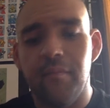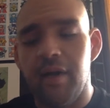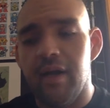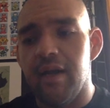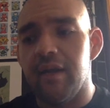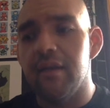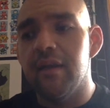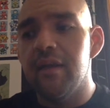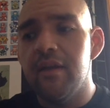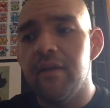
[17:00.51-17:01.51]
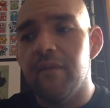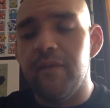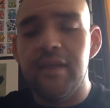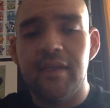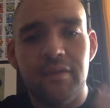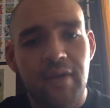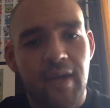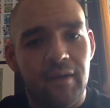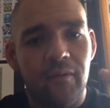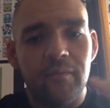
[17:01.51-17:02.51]
My vegan
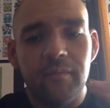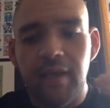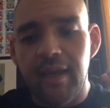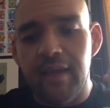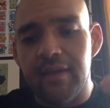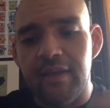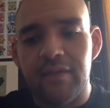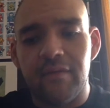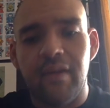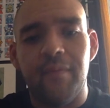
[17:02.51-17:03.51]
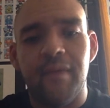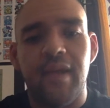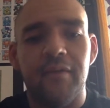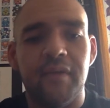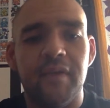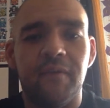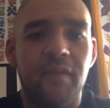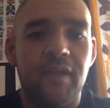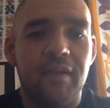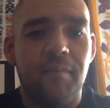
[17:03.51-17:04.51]
channel and Instagram account is
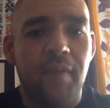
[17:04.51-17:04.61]
Vegan